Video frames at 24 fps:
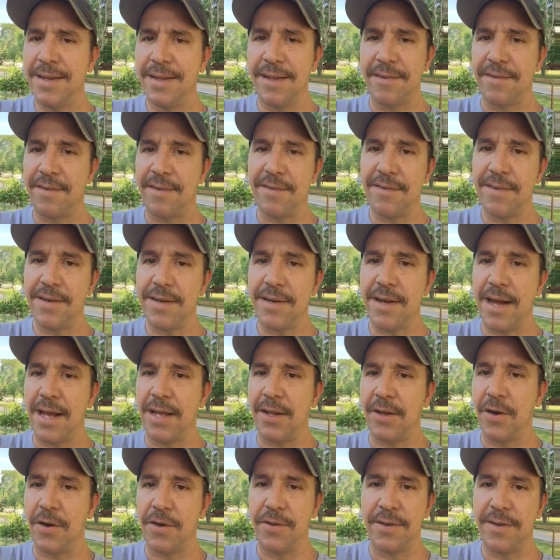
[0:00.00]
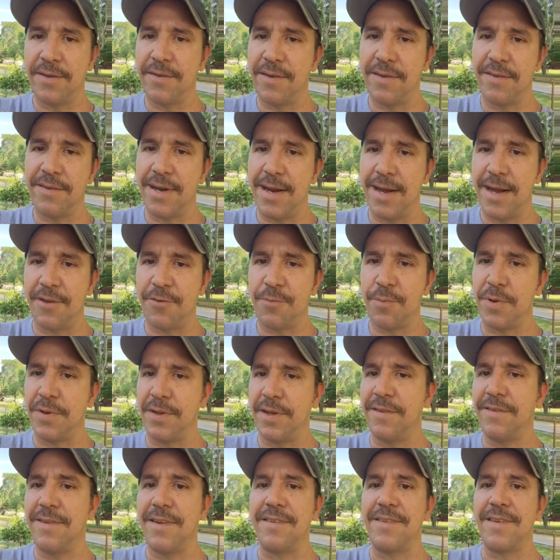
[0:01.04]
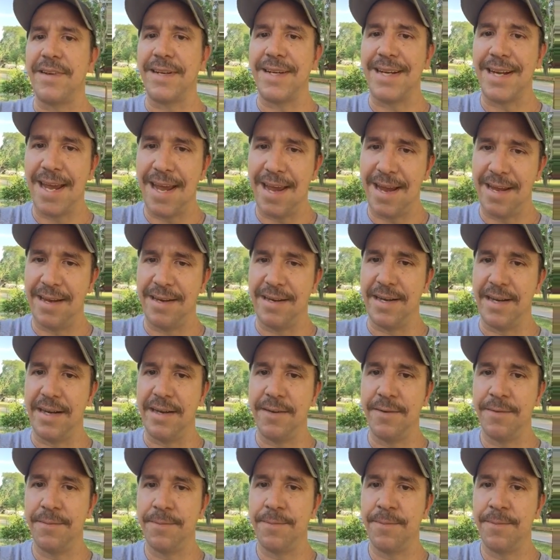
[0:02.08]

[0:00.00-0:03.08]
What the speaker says: This isn't Tylenol, this isn't aspirin, this isn't candy.